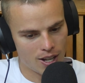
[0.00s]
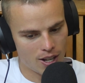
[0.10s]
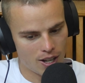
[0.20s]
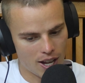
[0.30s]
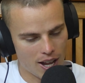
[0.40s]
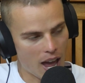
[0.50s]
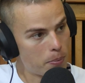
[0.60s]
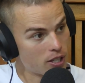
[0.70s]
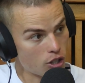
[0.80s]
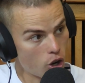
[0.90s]
that was
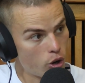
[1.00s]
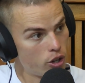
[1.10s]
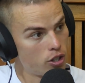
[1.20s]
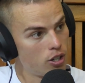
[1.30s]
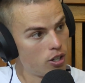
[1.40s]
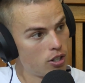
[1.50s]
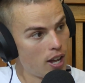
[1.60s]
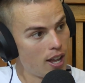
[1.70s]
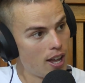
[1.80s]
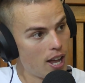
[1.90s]
completely
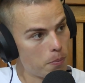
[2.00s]
unintentional. Yeah.